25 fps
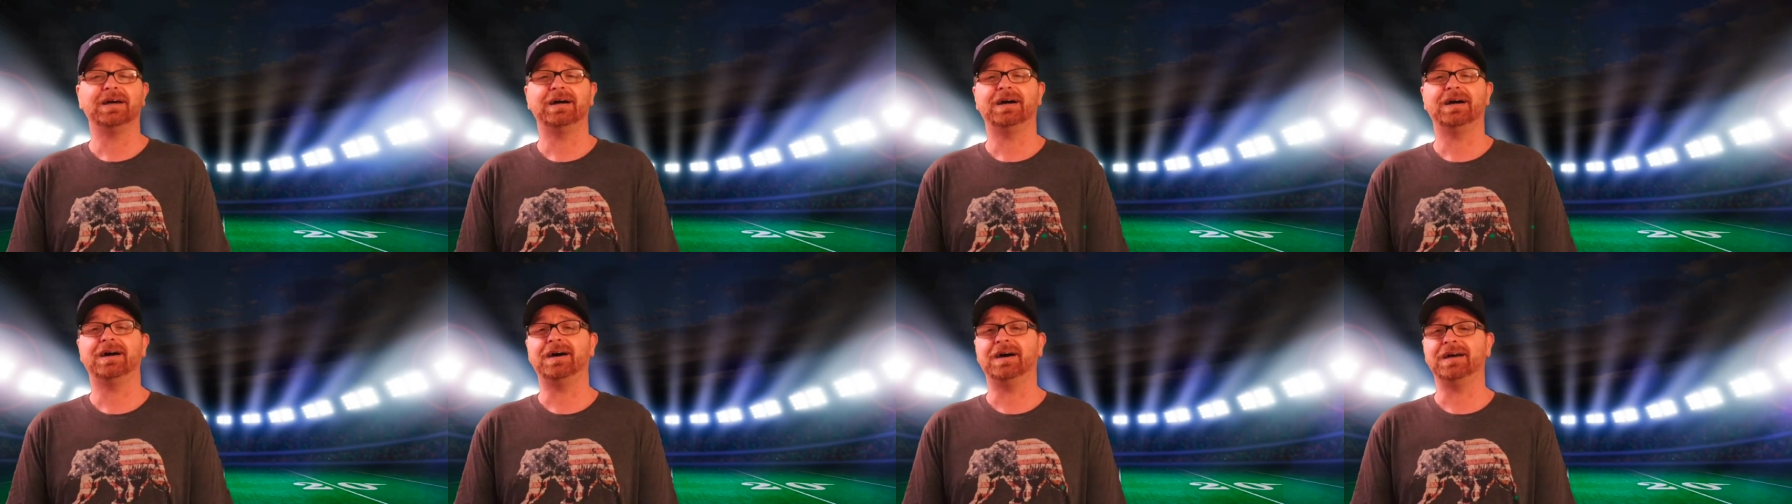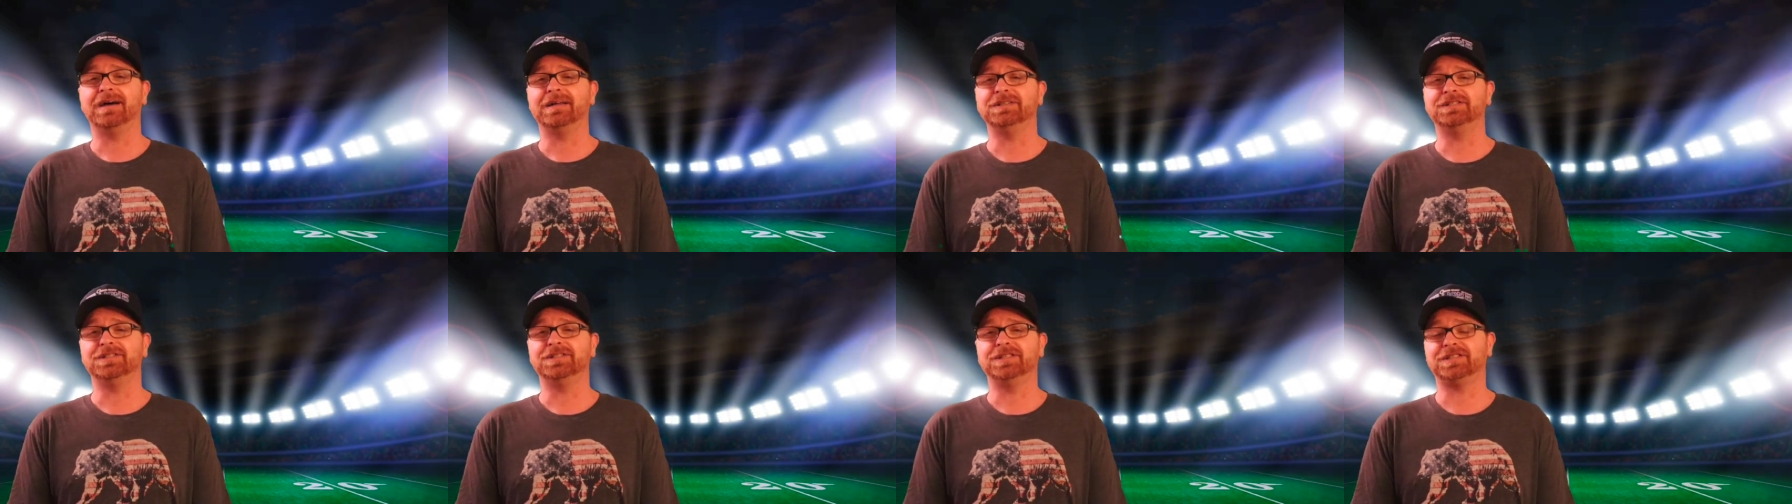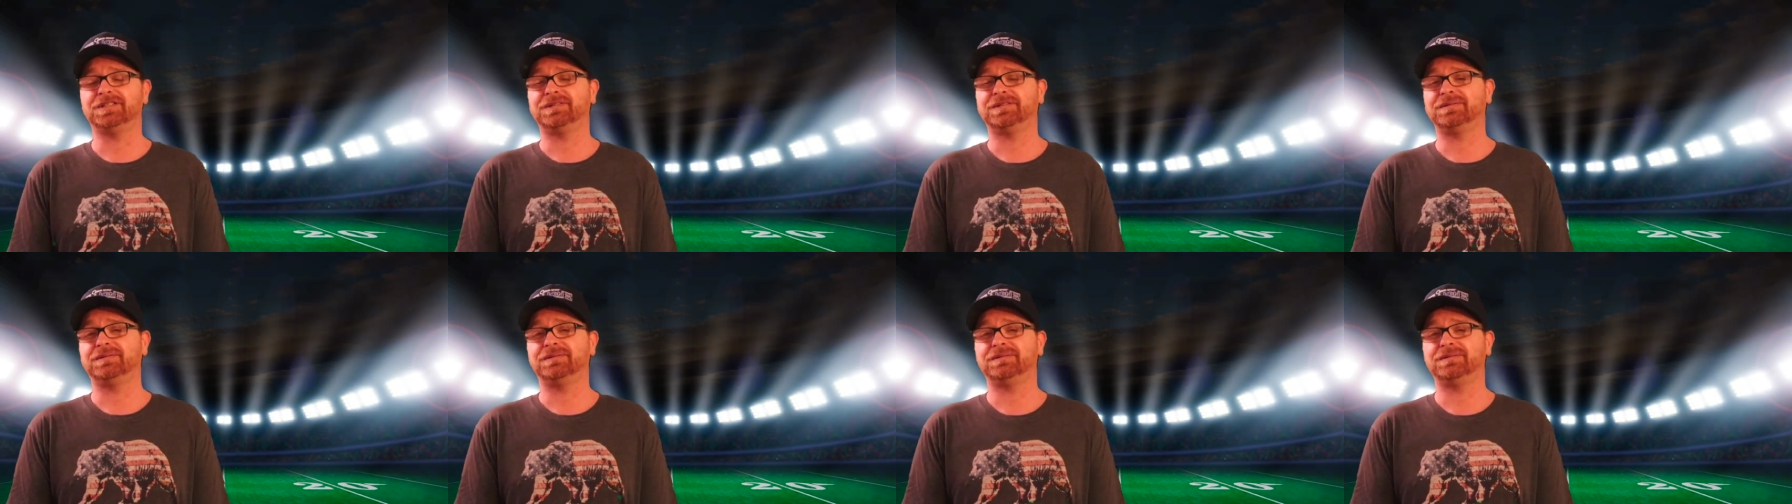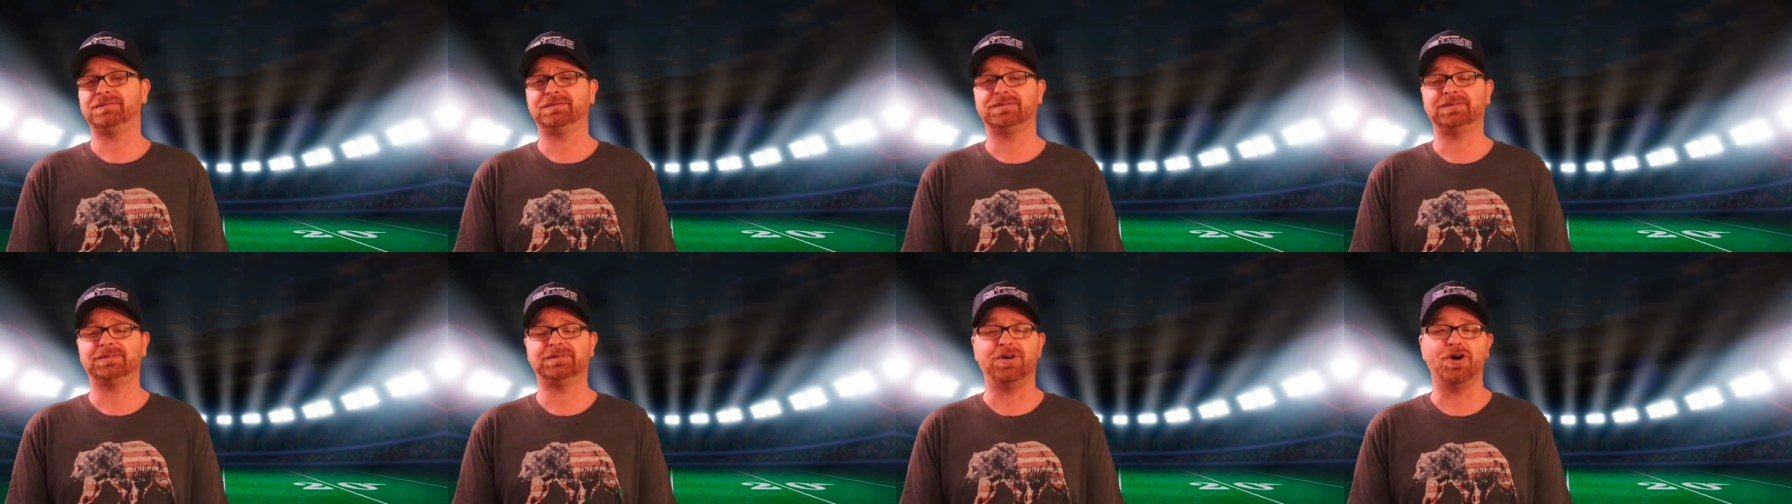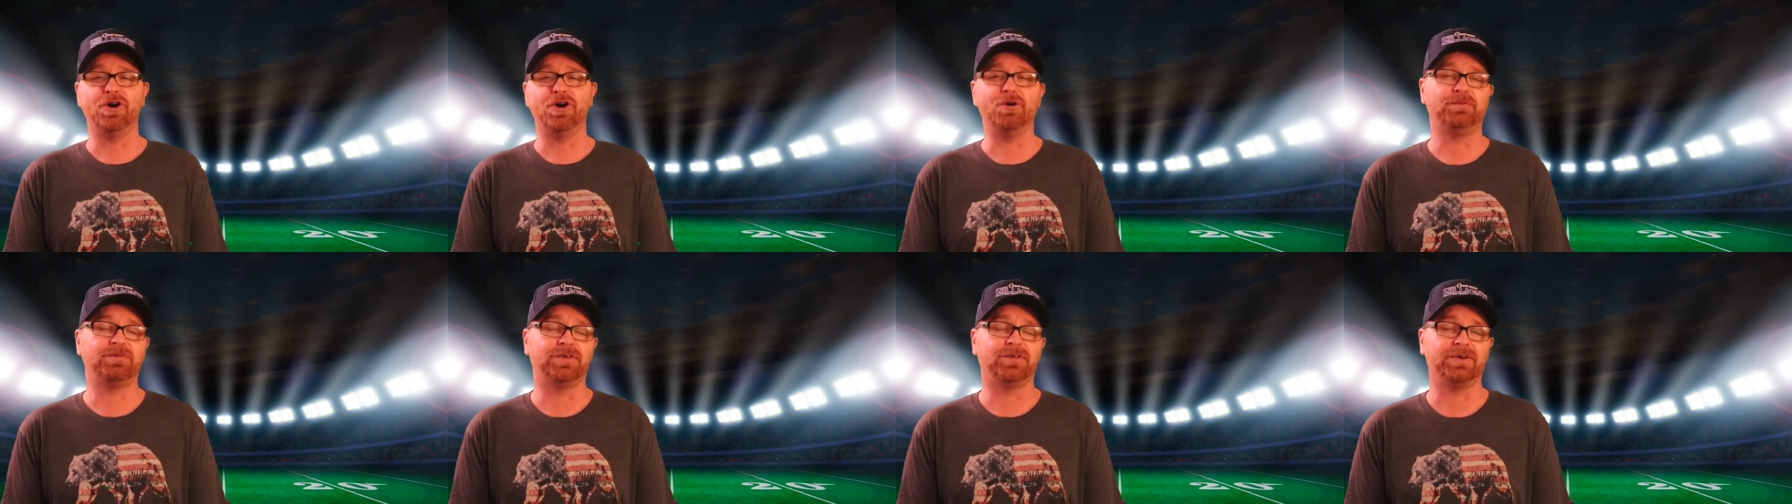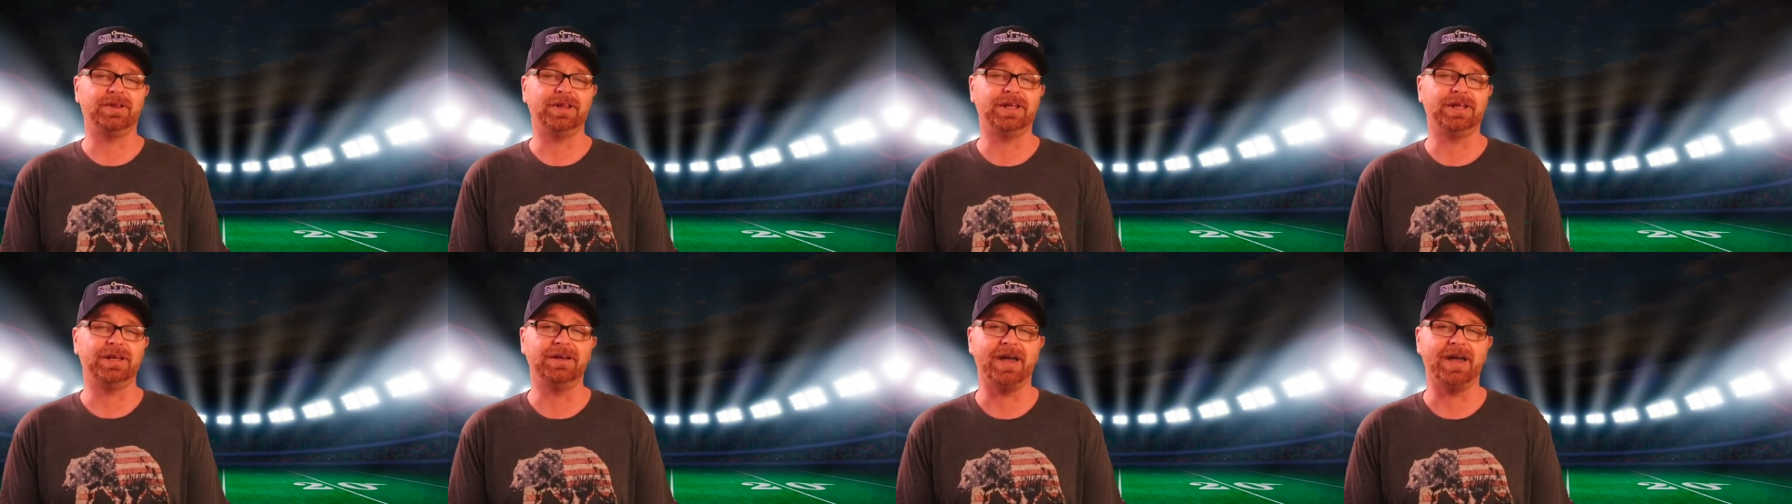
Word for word: uh, and just hopefully